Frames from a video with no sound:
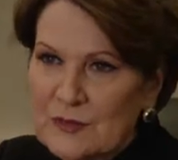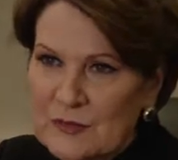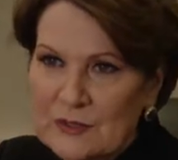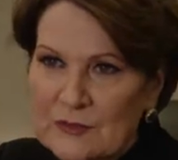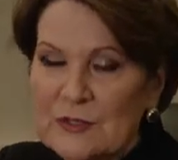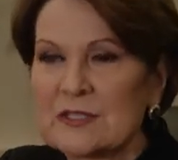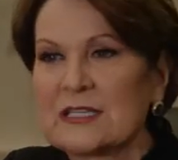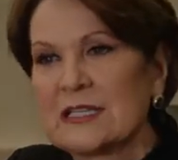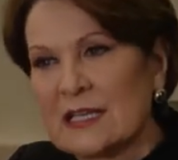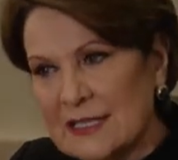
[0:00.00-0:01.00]
from the
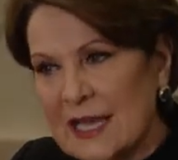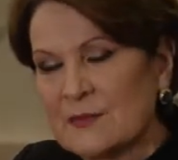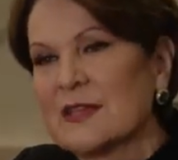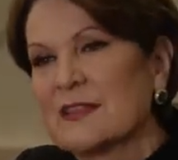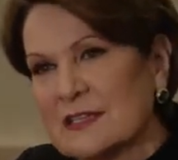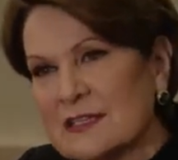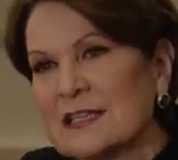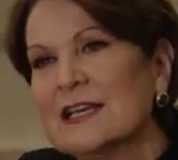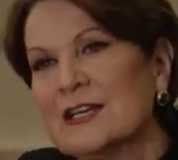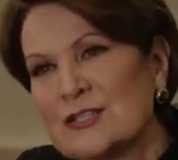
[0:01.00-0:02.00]
university allowed me then
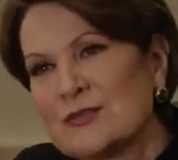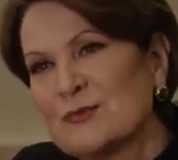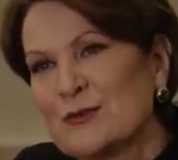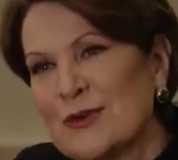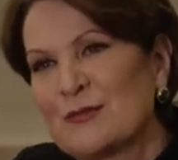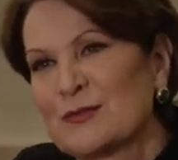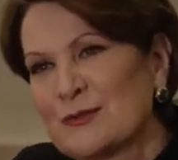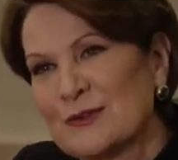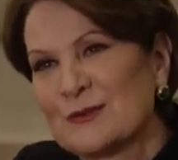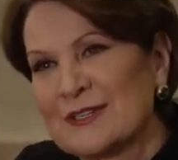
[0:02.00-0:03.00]
to move up
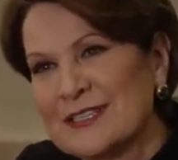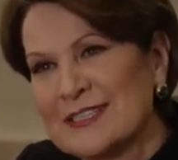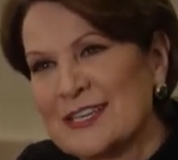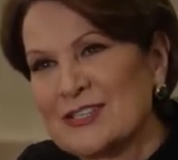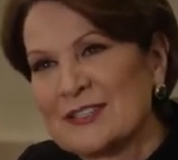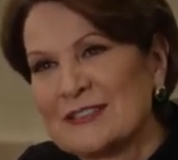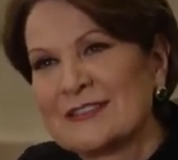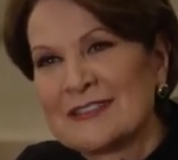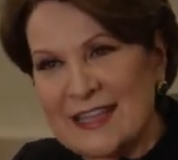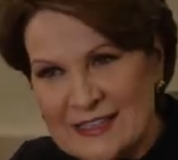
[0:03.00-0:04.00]
through the
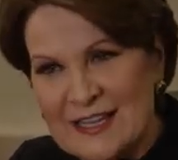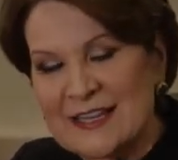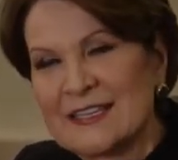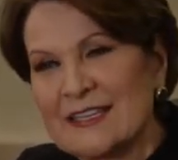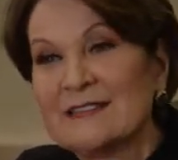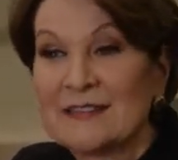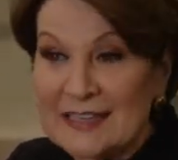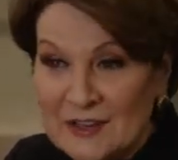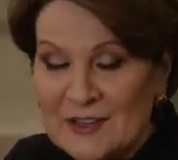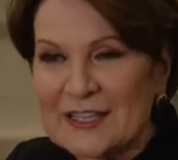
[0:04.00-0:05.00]
organization at Lockheed,
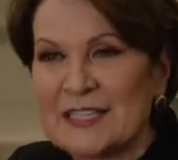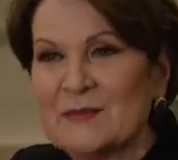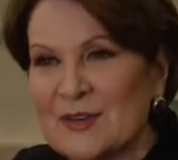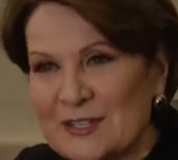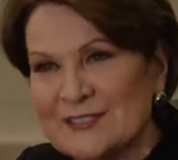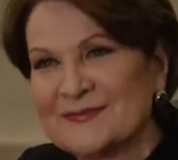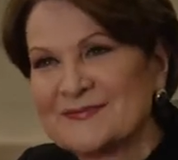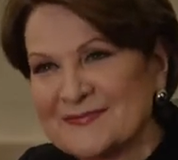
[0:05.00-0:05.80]
and now Lockheed Martin.